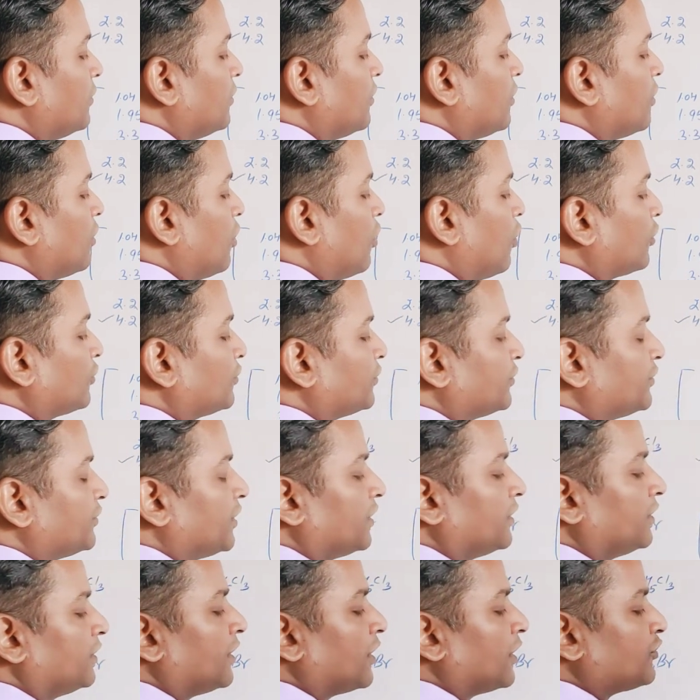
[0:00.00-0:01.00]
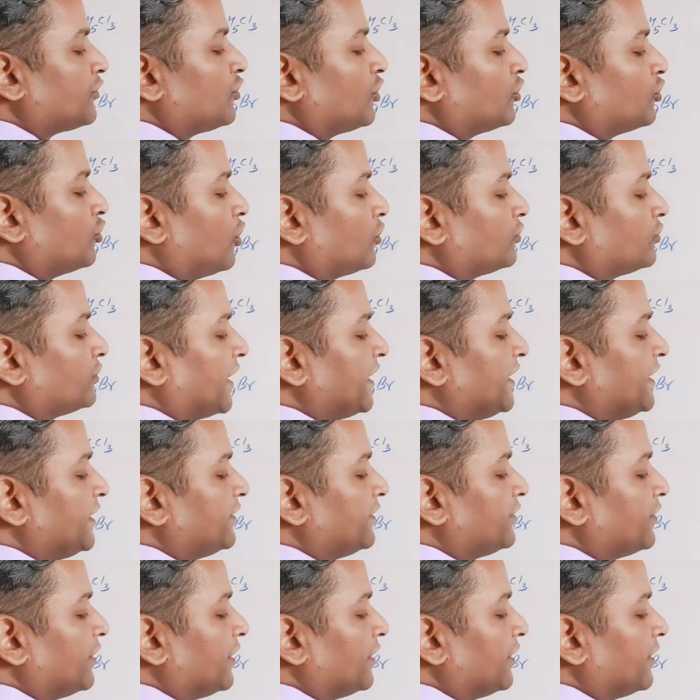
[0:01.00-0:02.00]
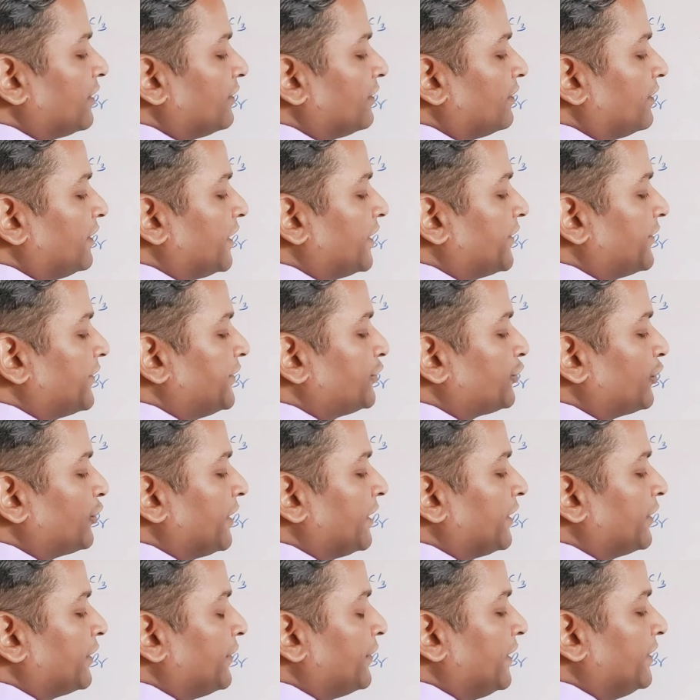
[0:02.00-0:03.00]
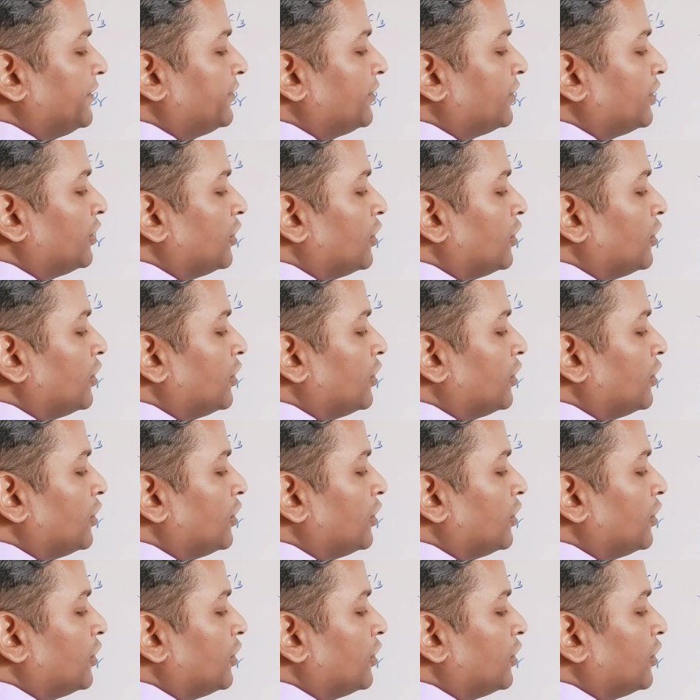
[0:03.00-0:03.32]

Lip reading: oxygen does not cause any decrease or increase,